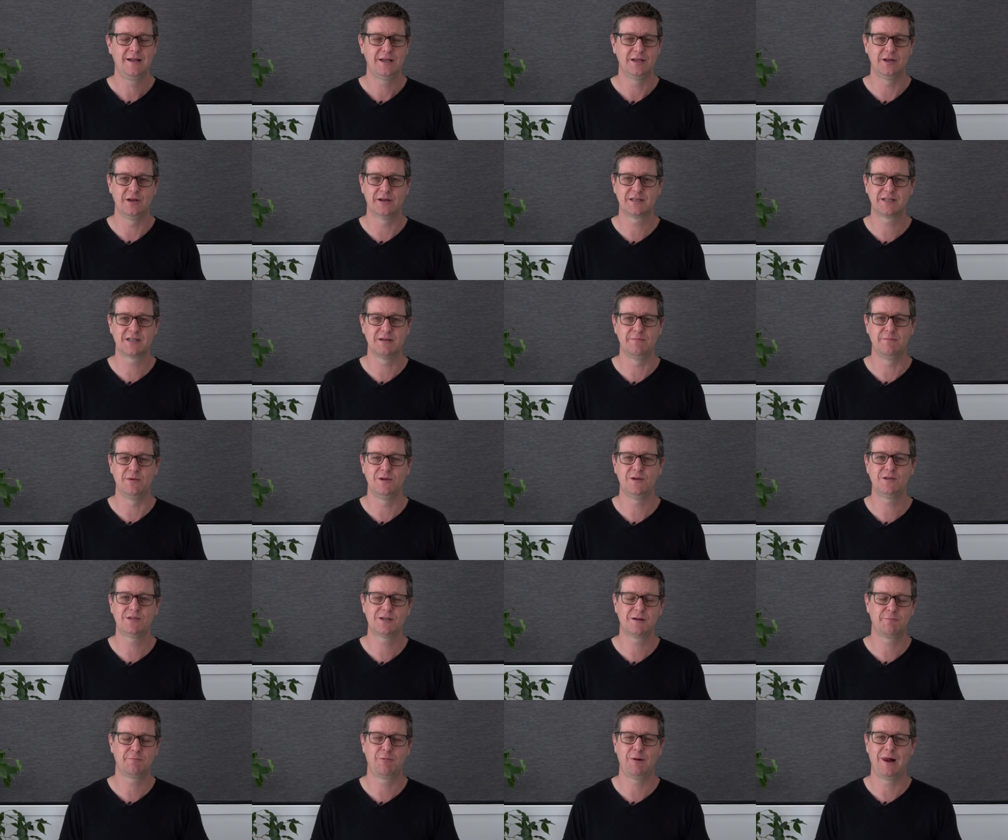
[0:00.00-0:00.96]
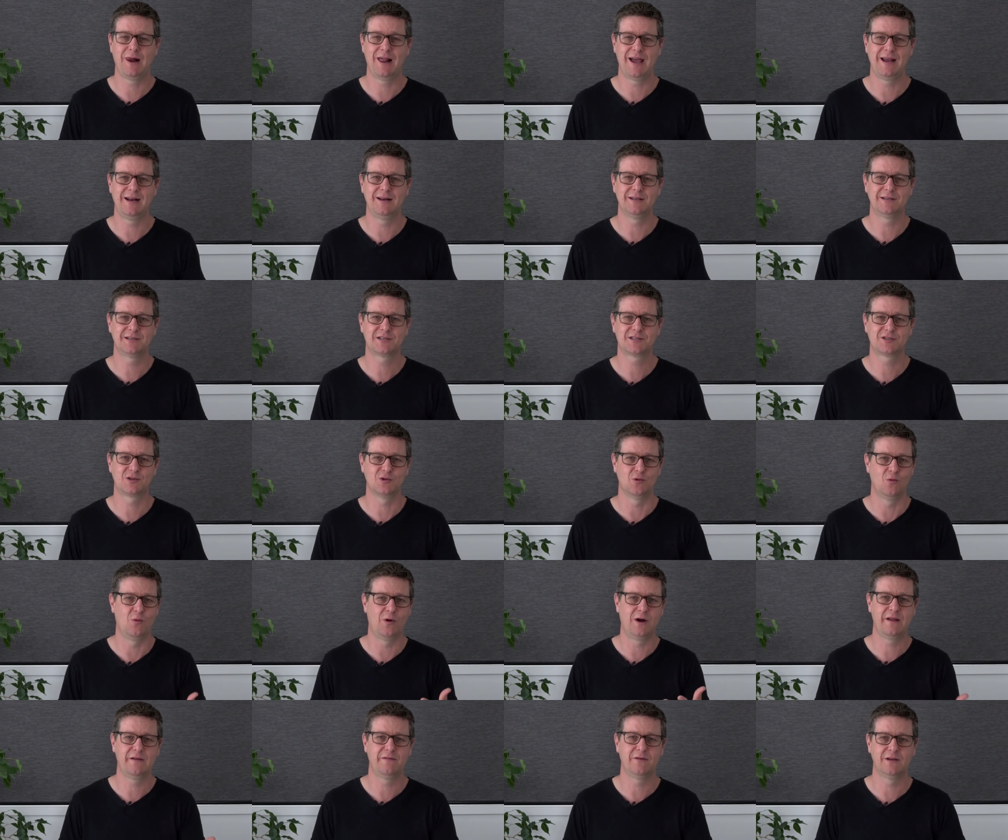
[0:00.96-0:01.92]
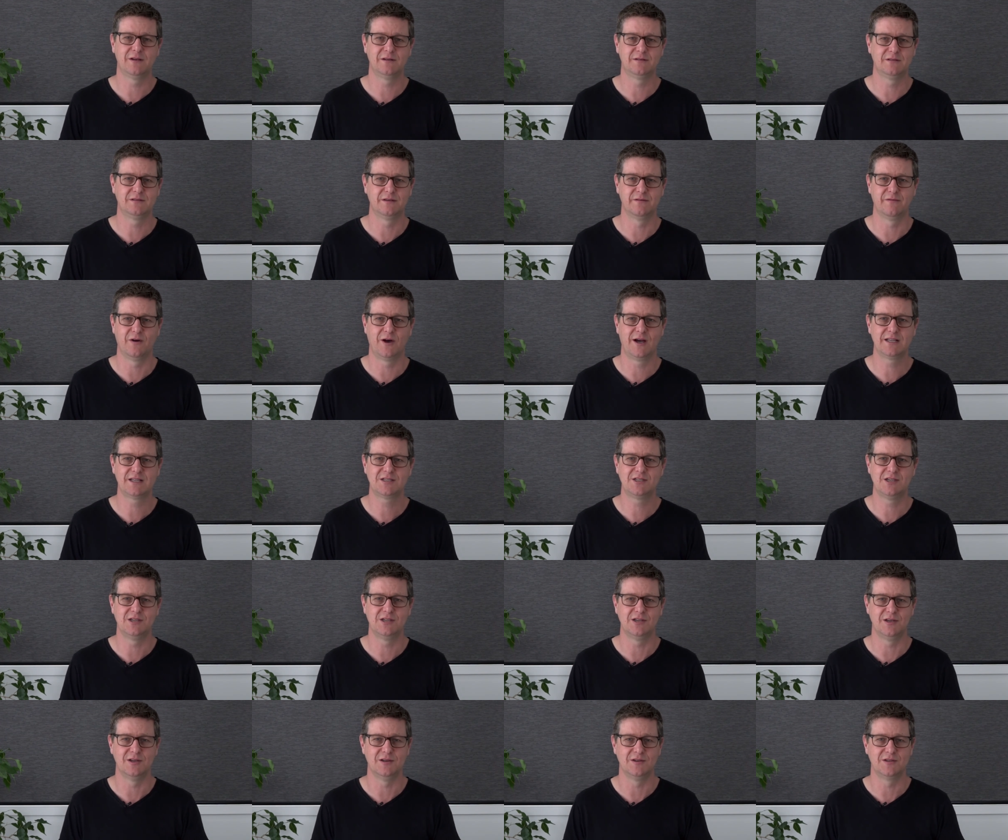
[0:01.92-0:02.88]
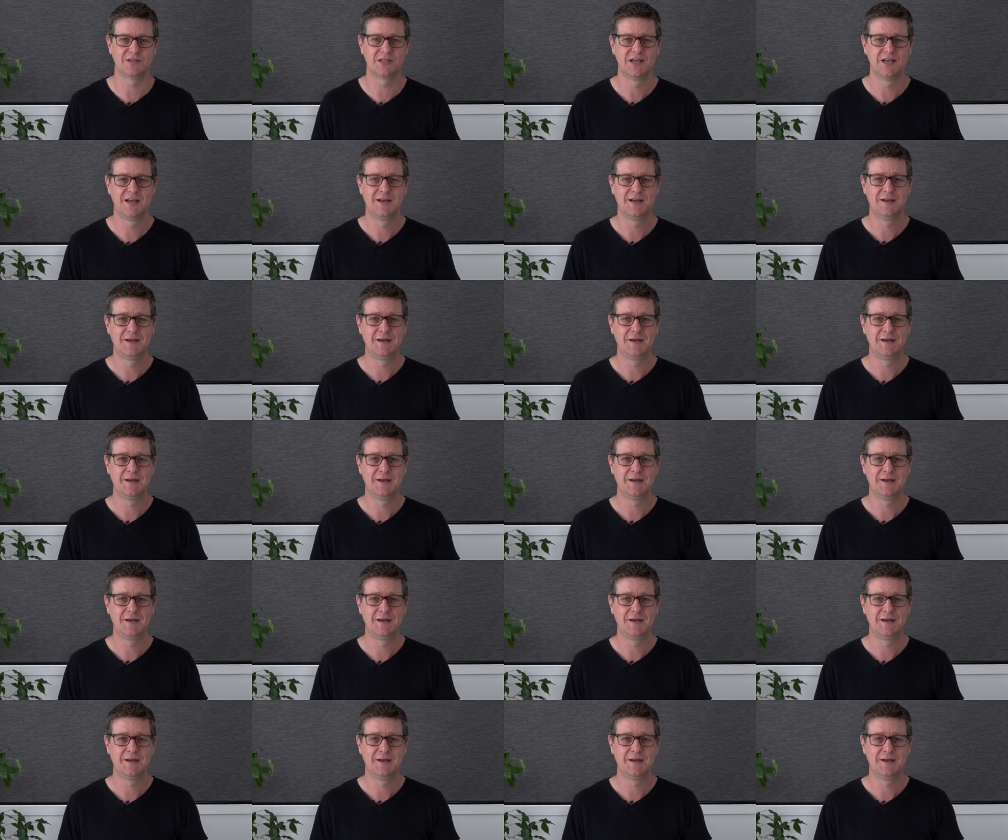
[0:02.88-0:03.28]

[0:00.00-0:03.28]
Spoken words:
you know, some music playlists or whatever device you use,